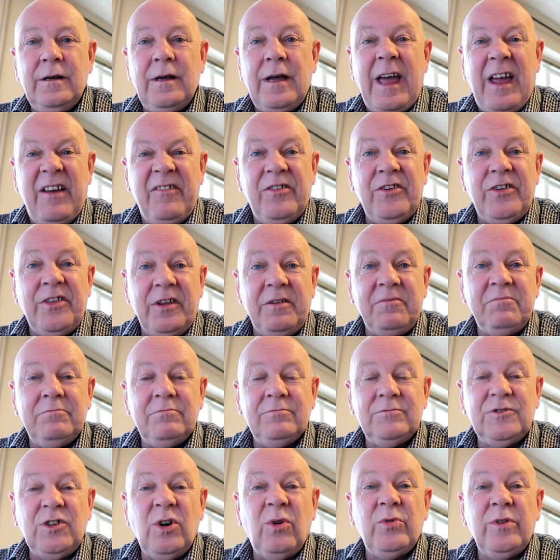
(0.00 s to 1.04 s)
Everything,
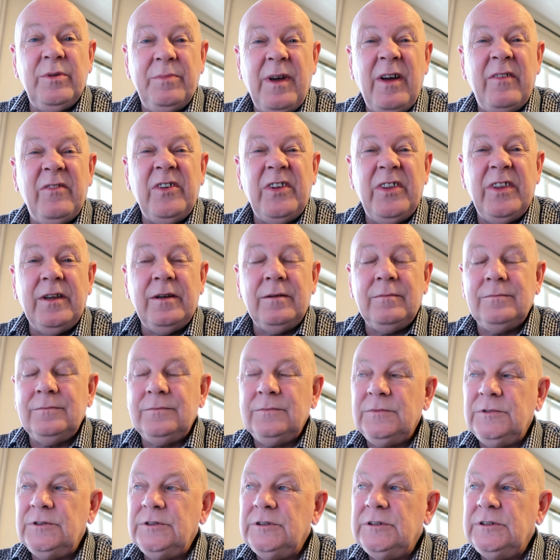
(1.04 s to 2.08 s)
told him everything.
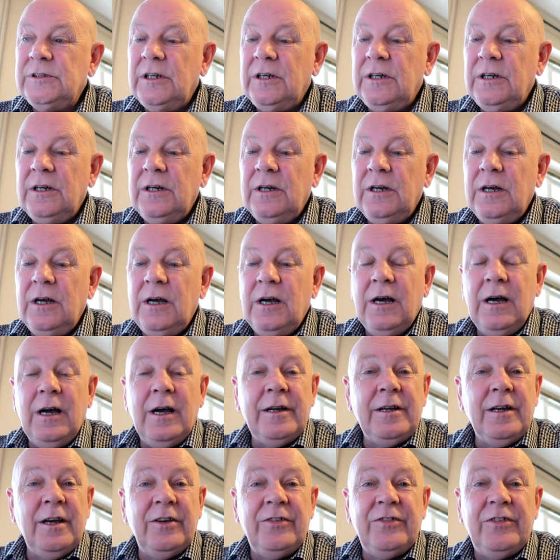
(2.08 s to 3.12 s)

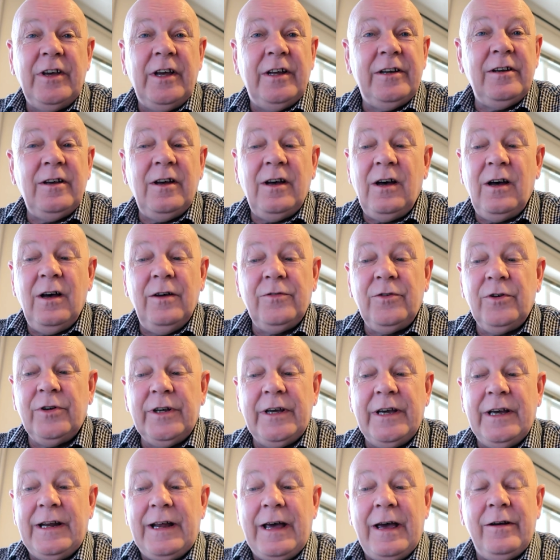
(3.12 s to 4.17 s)
And I said, I've got to
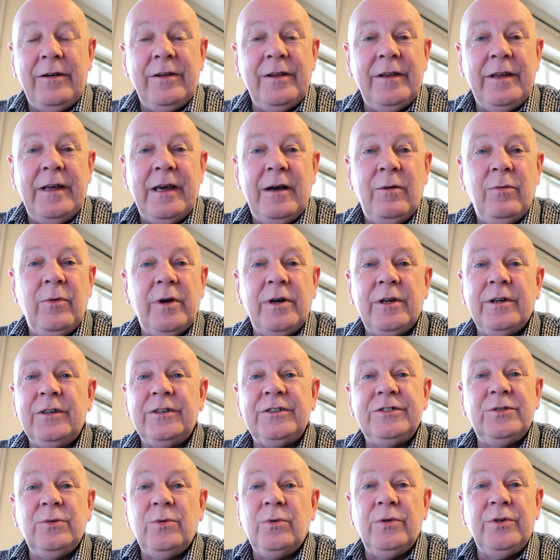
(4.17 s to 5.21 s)
get out of there. We're going to
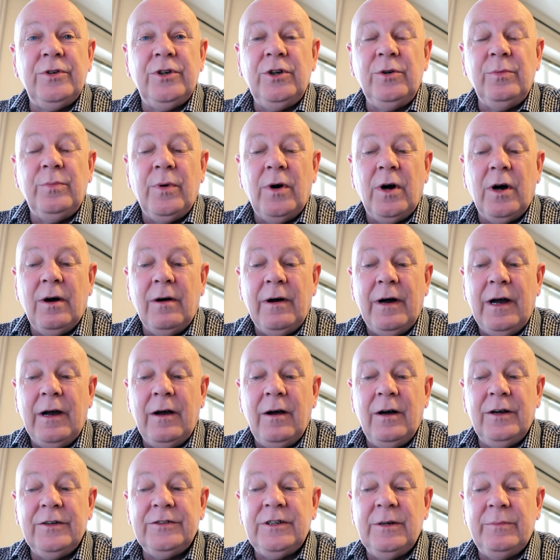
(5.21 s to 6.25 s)
sort a new bar
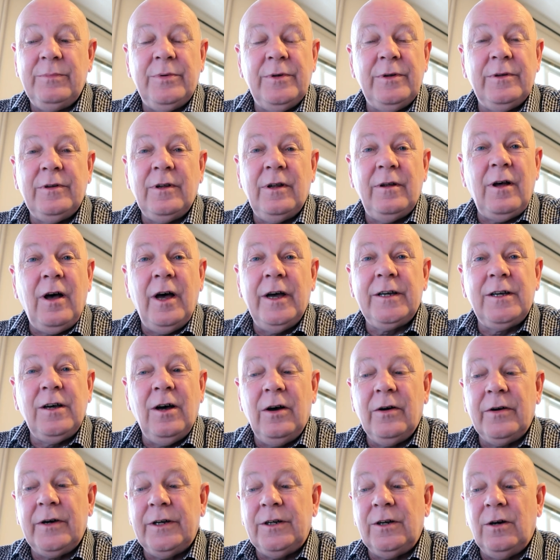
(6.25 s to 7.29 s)
out. I said, but I
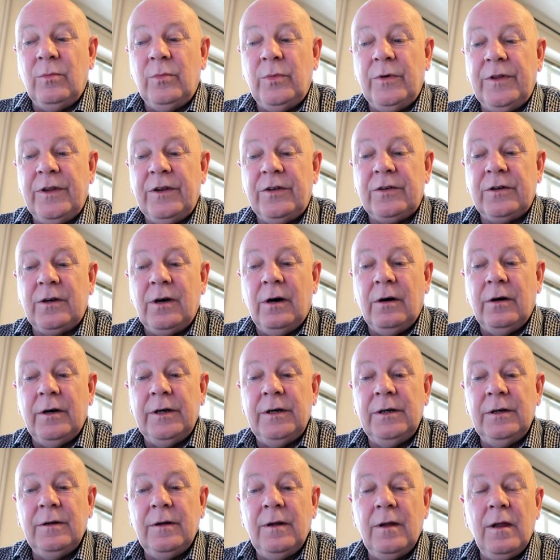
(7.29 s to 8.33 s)
can't get on with this guy.
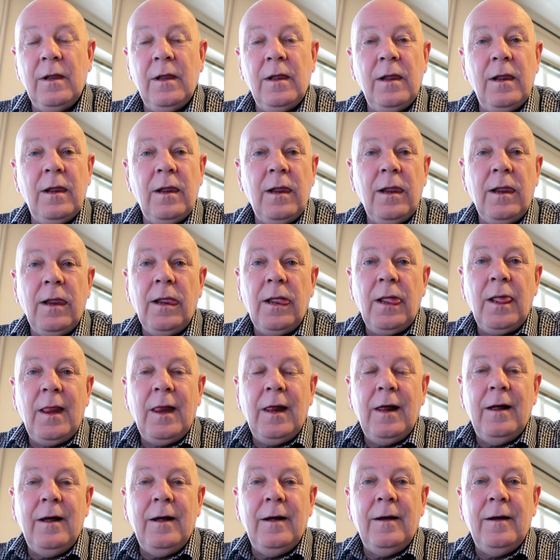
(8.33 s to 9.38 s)

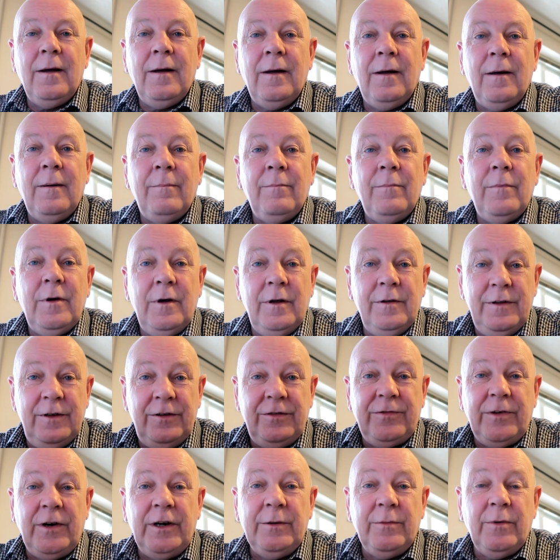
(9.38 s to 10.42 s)
And this
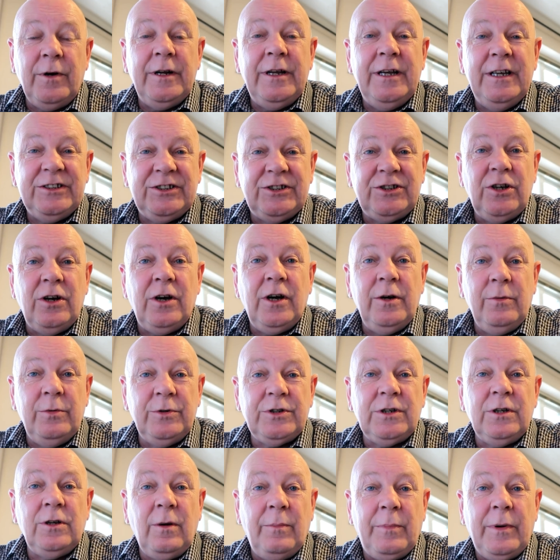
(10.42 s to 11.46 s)
friend of mine, his Thai was
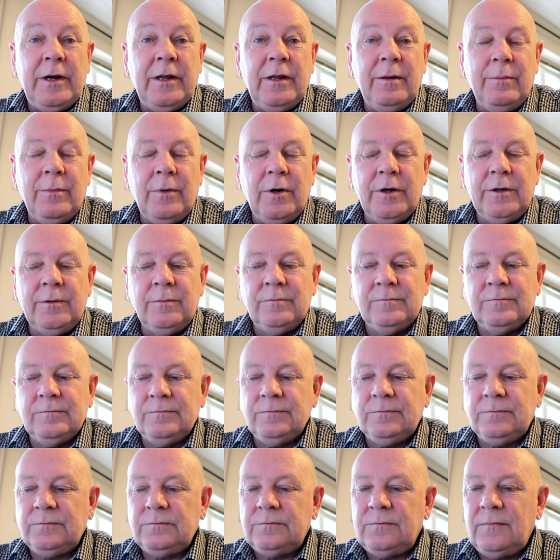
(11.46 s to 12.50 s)
a lot better than mine.
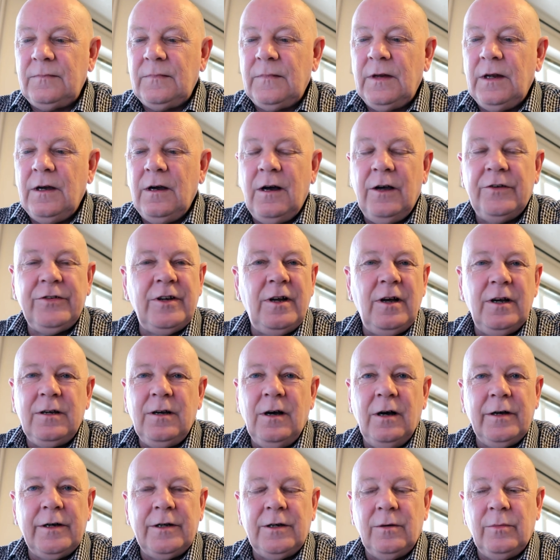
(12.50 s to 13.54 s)
I said, I
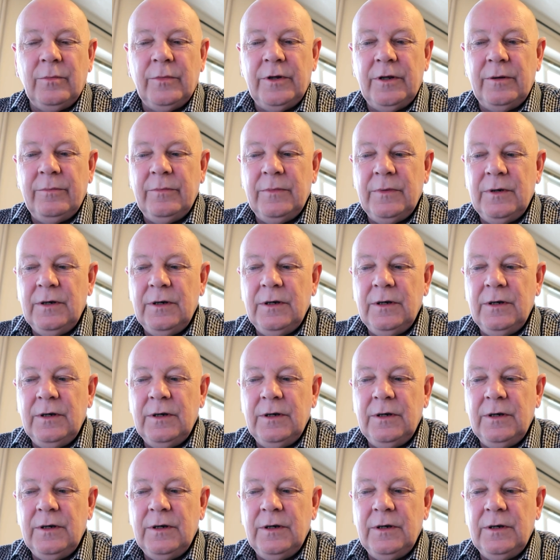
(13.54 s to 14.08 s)
can't get on with him.